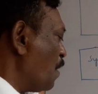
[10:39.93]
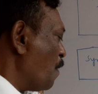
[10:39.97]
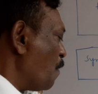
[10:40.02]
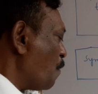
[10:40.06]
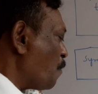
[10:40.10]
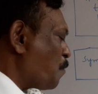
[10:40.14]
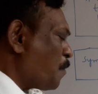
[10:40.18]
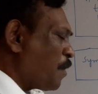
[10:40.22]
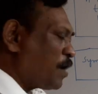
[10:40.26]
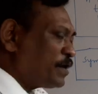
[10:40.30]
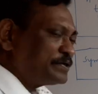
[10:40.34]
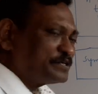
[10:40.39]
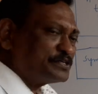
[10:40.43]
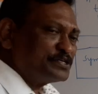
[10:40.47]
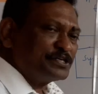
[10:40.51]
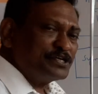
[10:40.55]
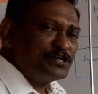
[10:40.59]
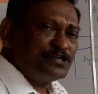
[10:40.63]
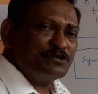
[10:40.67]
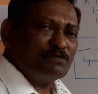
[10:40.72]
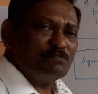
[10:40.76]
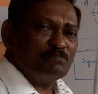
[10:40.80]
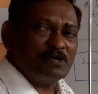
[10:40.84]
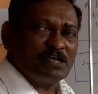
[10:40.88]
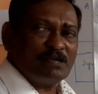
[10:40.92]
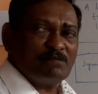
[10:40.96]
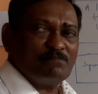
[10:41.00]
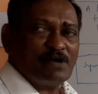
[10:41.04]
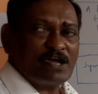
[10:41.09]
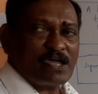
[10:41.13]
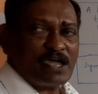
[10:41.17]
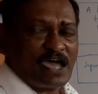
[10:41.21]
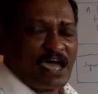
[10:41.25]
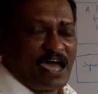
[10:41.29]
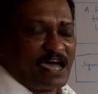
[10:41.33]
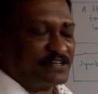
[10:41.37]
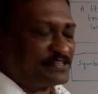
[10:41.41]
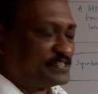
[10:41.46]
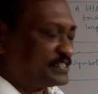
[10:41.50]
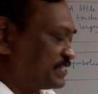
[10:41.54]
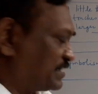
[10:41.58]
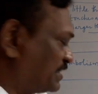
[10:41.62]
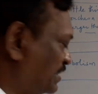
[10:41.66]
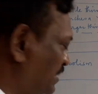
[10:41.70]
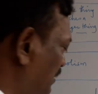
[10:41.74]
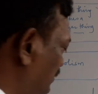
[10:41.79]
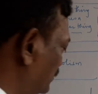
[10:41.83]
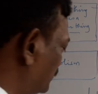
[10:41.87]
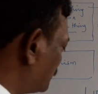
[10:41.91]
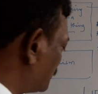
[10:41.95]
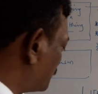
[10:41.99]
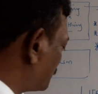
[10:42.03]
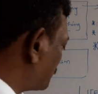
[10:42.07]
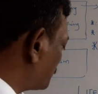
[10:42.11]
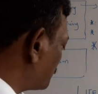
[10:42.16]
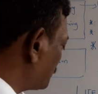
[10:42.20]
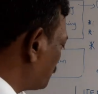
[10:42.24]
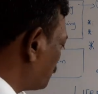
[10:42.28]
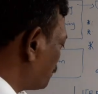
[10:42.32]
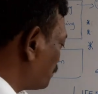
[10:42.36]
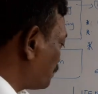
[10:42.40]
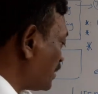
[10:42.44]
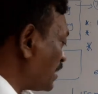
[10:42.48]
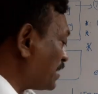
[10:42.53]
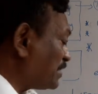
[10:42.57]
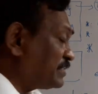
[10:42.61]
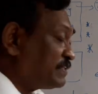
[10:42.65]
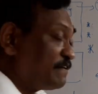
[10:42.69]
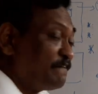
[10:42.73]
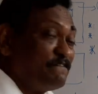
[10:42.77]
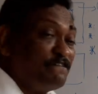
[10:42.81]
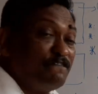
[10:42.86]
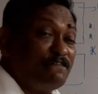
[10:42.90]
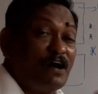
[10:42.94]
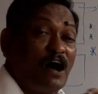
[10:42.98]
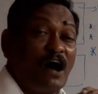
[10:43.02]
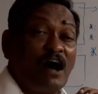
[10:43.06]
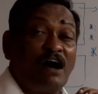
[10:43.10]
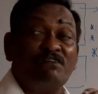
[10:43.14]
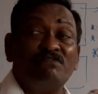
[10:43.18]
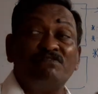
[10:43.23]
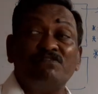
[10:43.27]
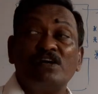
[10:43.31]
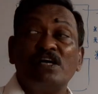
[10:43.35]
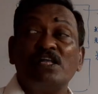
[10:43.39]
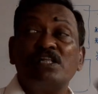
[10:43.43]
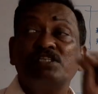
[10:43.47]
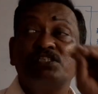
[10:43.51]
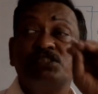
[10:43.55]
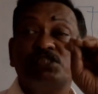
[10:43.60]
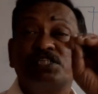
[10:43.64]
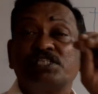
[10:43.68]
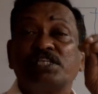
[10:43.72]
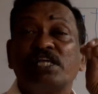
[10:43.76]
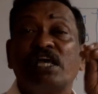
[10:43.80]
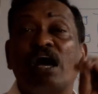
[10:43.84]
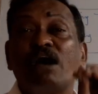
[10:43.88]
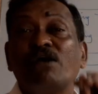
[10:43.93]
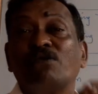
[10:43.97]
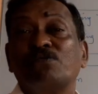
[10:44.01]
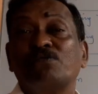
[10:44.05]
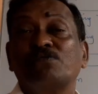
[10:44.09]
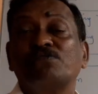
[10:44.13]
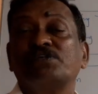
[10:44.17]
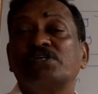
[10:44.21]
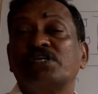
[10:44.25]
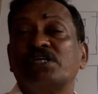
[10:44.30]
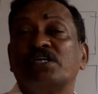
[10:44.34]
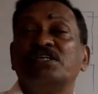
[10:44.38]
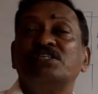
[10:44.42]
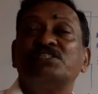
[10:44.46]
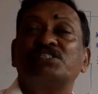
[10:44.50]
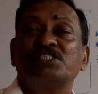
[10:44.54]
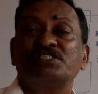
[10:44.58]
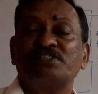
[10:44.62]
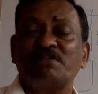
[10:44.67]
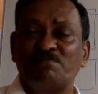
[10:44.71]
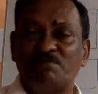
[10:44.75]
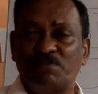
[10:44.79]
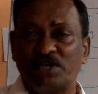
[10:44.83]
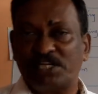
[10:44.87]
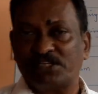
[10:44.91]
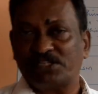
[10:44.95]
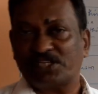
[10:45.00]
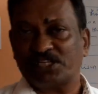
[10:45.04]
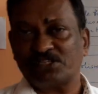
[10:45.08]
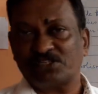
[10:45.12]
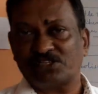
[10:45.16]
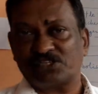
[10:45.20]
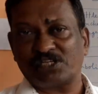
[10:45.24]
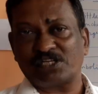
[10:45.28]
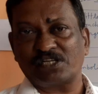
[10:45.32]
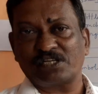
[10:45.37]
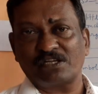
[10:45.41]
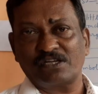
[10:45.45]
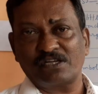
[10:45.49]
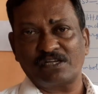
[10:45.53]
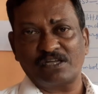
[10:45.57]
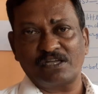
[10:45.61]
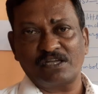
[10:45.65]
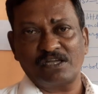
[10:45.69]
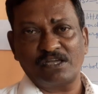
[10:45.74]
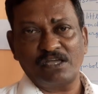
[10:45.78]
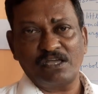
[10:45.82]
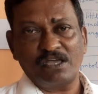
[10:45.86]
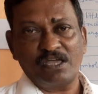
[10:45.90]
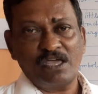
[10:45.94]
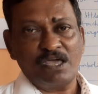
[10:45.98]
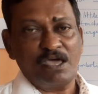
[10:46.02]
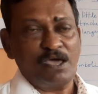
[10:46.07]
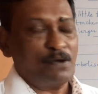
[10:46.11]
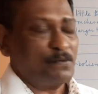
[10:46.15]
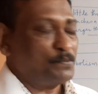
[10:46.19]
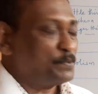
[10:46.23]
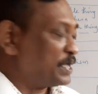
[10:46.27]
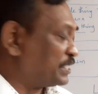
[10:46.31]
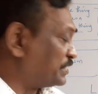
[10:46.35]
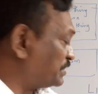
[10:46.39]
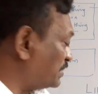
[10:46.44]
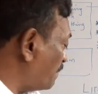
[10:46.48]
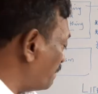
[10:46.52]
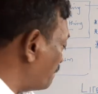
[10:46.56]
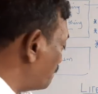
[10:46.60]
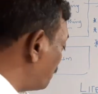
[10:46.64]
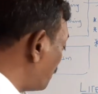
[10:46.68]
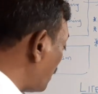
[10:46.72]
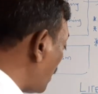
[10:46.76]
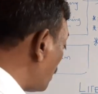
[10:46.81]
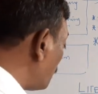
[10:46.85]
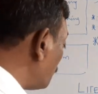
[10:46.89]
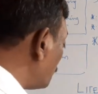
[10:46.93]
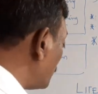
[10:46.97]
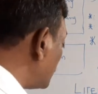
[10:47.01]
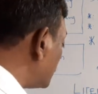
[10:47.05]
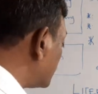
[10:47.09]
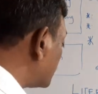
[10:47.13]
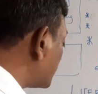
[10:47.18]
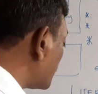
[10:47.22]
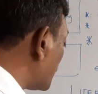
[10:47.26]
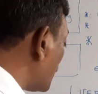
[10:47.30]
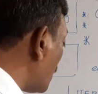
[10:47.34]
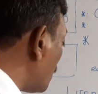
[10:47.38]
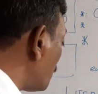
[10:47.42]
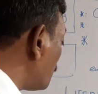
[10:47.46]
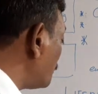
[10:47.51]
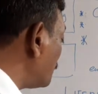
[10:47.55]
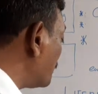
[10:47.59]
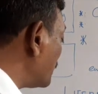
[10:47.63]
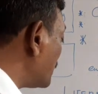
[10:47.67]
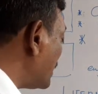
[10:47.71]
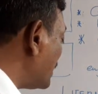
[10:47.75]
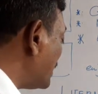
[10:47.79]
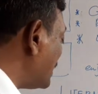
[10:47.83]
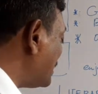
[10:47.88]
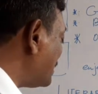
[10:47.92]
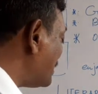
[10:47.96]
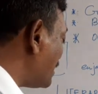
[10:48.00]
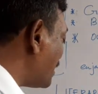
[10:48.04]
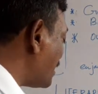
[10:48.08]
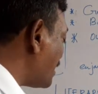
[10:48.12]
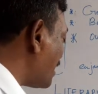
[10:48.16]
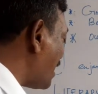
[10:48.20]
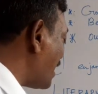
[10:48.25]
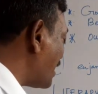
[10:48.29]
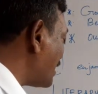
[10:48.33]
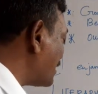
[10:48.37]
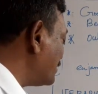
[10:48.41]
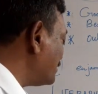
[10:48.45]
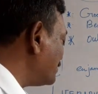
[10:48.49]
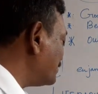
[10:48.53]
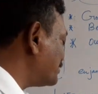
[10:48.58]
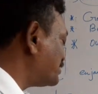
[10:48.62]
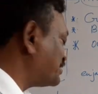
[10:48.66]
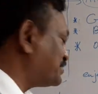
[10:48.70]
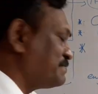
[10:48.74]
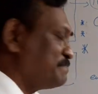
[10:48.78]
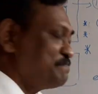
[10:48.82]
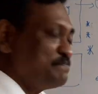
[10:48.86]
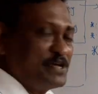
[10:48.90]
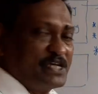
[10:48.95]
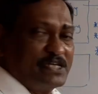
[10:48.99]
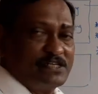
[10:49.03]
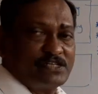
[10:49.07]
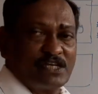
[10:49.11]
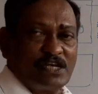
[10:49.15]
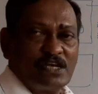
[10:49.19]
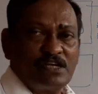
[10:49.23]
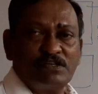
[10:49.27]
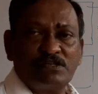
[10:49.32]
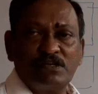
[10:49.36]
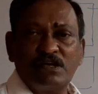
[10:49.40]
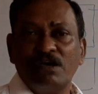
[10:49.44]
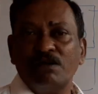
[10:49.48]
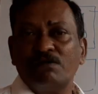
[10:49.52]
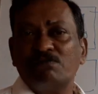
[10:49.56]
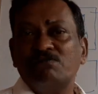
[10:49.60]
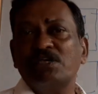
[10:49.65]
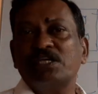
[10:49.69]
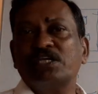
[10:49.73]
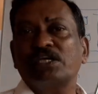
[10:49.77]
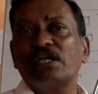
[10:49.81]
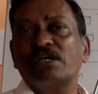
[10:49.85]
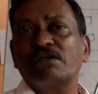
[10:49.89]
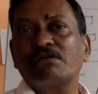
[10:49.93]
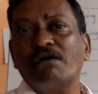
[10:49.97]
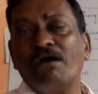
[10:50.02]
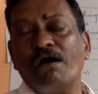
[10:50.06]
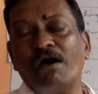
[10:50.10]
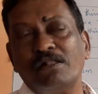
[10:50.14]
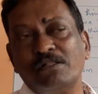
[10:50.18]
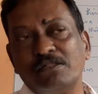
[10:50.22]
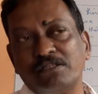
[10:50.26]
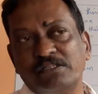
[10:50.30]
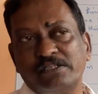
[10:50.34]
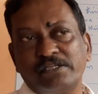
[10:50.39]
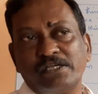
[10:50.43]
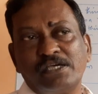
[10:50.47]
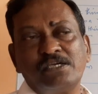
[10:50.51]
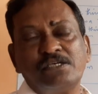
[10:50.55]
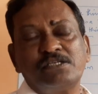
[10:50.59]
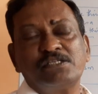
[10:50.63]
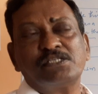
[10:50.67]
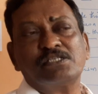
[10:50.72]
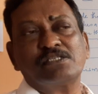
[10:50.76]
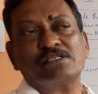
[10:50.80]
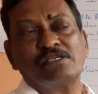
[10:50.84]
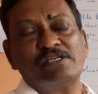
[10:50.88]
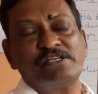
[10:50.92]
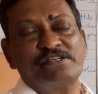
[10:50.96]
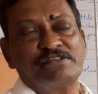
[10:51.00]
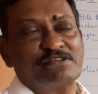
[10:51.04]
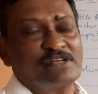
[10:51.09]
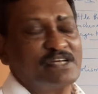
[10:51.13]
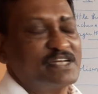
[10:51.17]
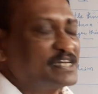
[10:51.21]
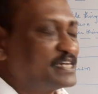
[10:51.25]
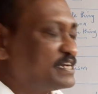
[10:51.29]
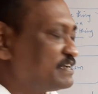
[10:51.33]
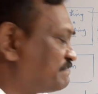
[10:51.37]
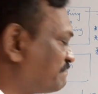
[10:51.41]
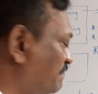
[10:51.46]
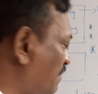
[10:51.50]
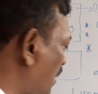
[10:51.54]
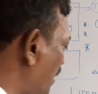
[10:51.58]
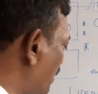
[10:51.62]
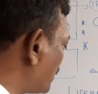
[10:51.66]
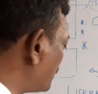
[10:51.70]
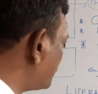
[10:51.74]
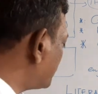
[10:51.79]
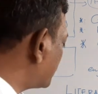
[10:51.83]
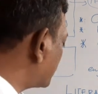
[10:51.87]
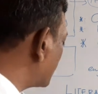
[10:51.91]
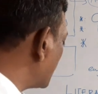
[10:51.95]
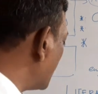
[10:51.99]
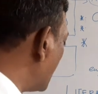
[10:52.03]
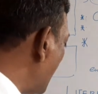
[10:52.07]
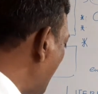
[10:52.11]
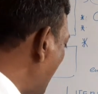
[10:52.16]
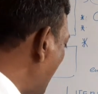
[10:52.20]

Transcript: What do you mean by assonance? When the vowel sound is repeated. When the vowel sound in a line is repeated, we can call this literary device